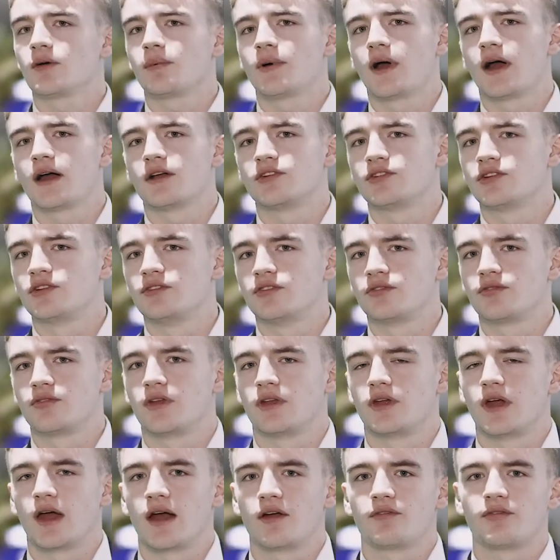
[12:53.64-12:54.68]
top actions for
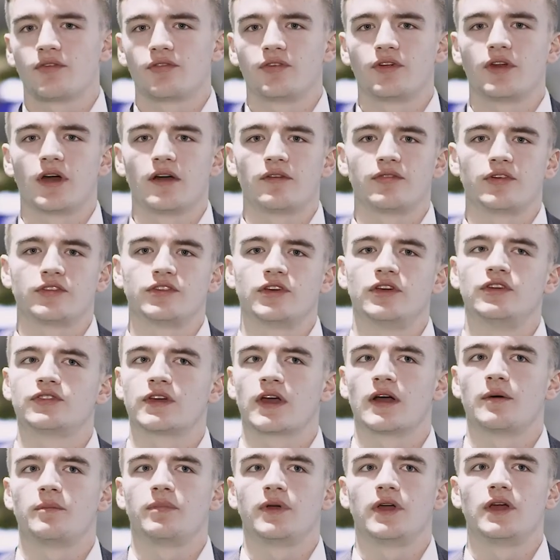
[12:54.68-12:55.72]
the Act4Food, Act4Change
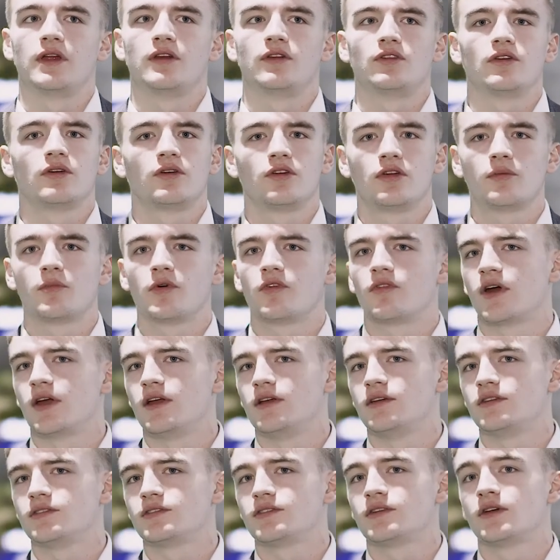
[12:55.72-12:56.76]
campaign: human
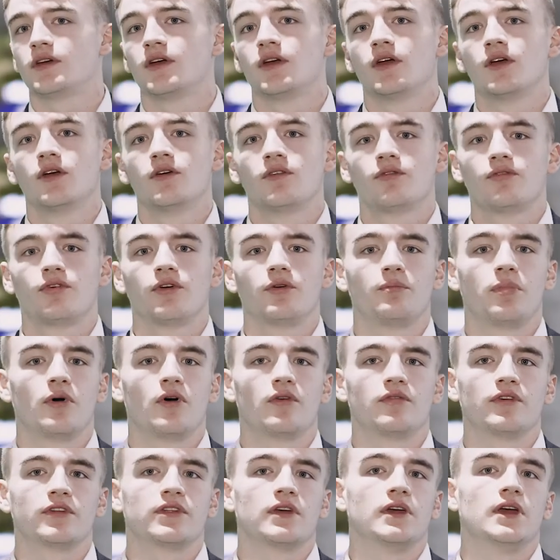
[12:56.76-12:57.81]
rights, food
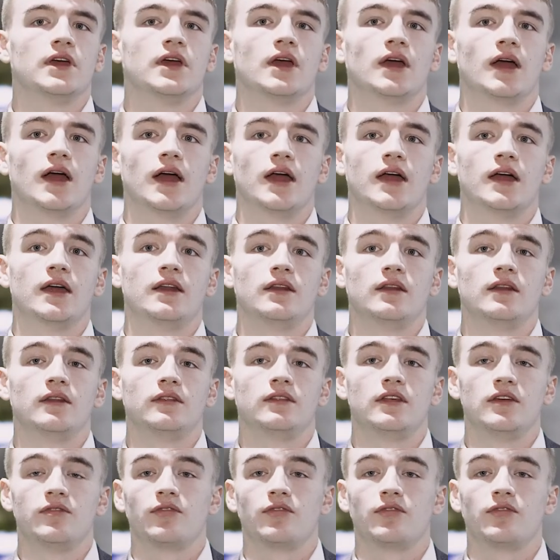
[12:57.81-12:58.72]
poverty, and